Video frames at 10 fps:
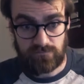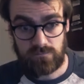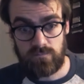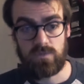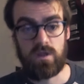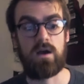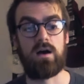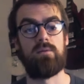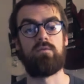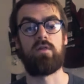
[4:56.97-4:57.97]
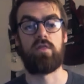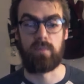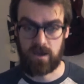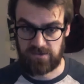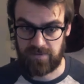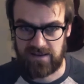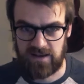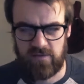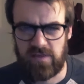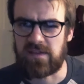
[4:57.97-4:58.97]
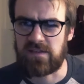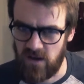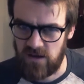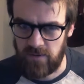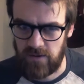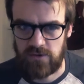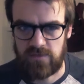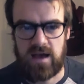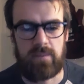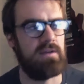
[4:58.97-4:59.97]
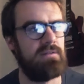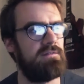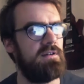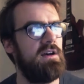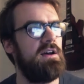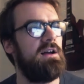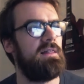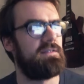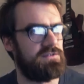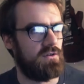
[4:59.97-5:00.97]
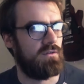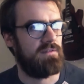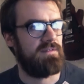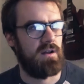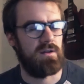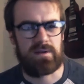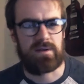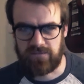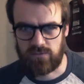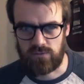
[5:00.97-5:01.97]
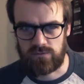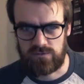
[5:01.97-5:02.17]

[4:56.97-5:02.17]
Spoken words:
rather than mostly playing live. I think they started by doing that, but they've struggled. They found it a bit difficult to